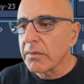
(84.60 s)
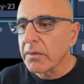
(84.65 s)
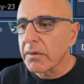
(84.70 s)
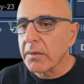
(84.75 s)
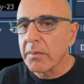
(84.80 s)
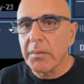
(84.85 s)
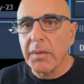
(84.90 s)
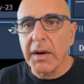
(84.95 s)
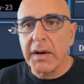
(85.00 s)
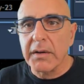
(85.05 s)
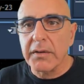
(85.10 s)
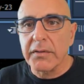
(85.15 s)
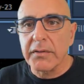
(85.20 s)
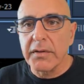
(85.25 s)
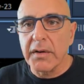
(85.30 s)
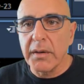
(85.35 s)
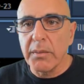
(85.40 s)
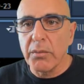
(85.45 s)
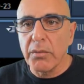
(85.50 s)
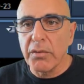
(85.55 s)
Market
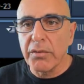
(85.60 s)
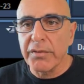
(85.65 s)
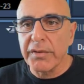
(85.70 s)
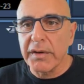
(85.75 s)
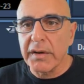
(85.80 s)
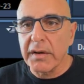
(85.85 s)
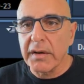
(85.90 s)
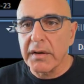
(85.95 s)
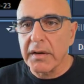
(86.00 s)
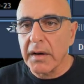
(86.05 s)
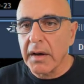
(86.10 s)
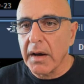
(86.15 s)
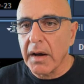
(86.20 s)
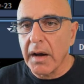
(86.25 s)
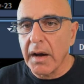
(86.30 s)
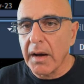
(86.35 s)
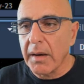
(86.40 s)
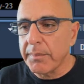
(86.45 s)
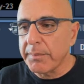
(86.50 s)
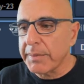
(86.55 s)
still moving
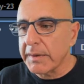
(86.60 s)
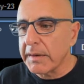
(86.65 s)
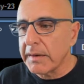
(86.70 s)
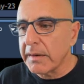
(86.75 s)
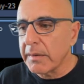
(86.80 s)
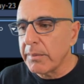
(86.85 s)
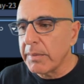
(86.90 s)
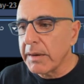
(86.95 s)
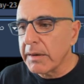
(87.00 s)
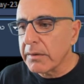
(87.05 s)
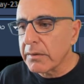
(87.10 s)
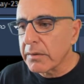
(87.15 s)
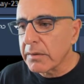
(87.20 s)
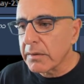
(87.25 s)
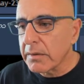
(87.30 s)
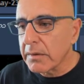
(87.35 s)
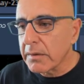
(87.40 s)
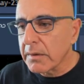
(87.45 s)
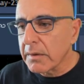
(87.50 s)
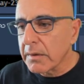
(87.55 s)
up a little bit,
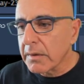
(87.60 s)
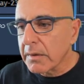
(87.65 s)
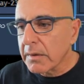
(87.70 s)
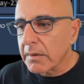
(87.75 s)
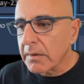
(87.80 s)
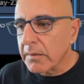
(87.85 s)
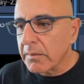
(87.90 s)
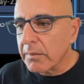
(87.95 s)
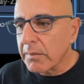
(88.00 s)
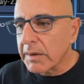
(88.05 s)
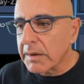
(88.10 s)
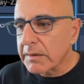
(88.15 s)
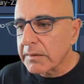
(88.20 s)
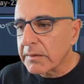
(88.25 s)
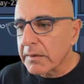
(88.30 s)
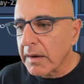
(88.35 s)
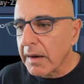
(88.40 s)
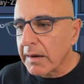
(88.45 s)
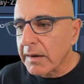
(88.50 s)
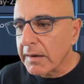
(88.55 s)
but
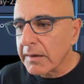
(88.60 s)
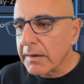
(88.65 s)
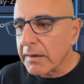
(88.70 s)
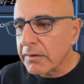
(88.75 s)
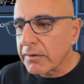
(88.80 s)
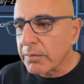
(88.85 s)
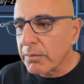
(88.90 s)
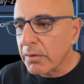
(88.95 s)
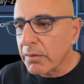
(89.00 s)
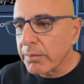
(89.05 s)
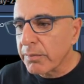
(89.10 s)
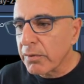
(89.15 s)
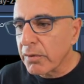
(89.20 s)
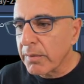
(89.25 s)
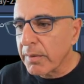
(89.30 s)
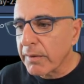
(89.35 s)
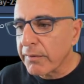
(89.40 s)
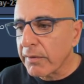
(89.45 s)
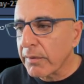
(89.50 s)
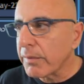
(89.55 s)
already a small
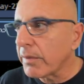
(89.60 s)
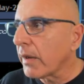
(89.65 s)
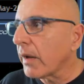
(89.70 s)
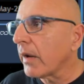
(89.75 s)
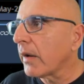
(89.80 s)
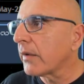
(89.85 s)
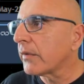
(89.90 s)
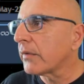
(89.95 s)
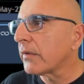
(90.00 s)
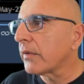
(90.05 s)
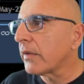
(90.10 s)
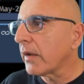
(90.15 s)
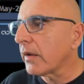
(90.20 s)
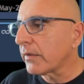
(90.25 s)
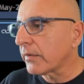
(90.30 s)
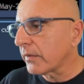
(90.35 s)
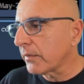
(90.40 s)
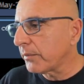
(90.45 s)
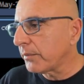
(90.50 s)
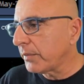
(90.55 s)
pullback from the highs in the
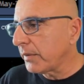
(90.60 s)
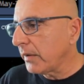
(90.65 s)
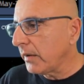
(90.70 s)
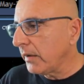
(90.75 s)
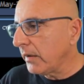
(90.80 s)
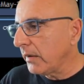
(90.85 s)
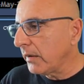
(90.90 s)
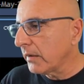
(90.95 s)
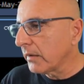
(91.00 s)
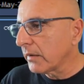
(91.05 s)
S&P.